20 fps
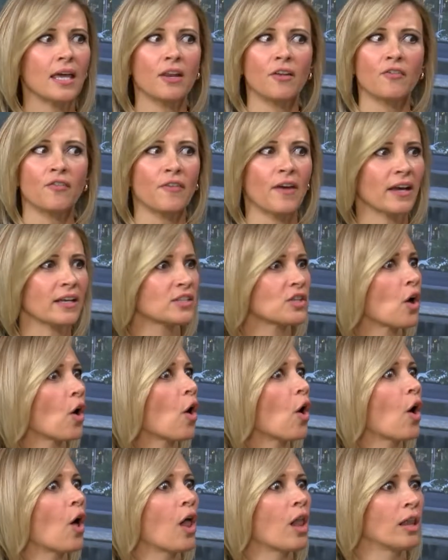affects
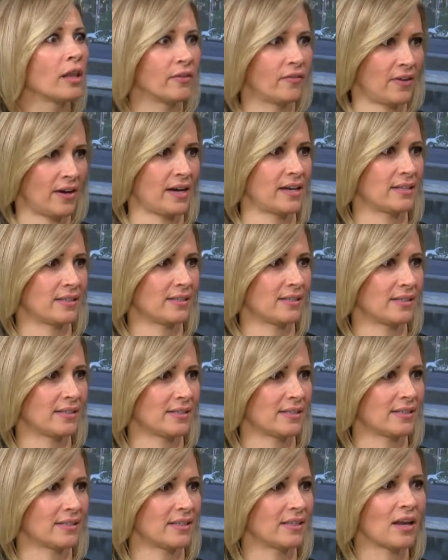all of
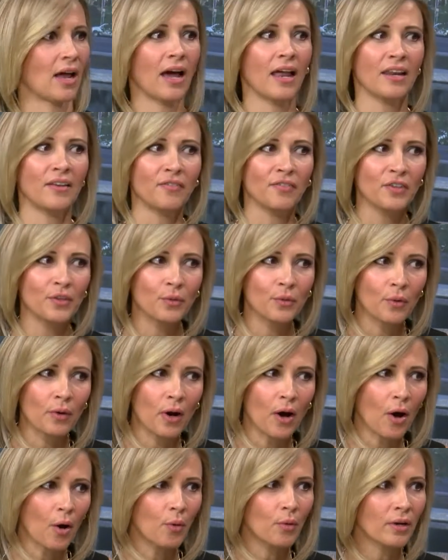us. Not if you
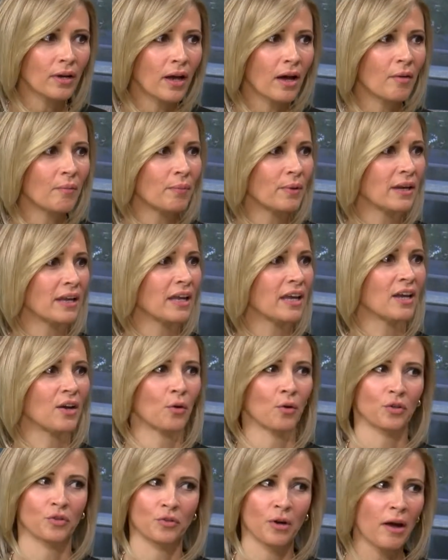own a company
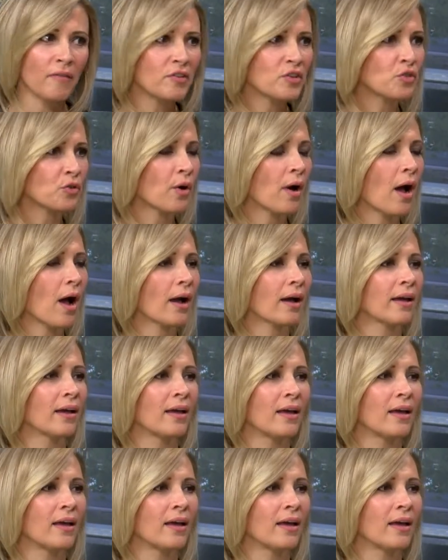or drive a truck,